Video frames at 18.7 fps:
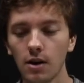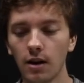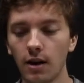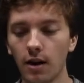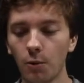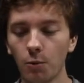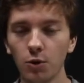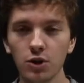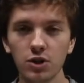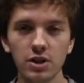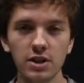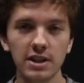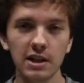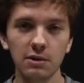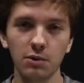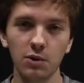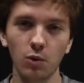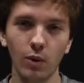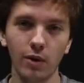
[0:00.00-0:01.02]
Uh, we're just gonna
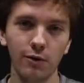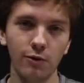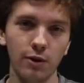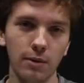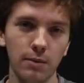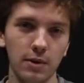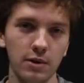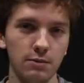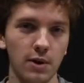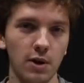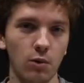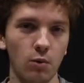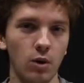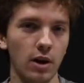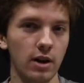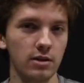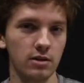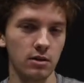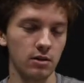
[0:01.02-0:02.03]
stick with one frame because we don't
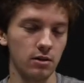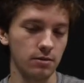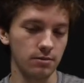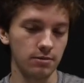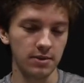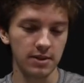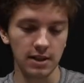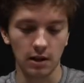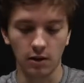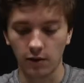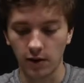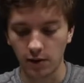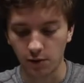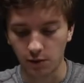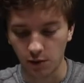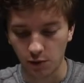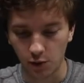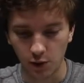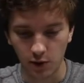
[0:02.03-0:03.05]
want it to stick
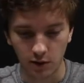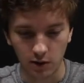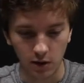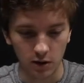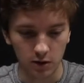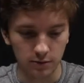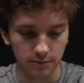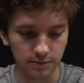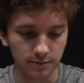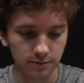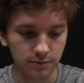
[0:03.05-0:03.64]
around for very long.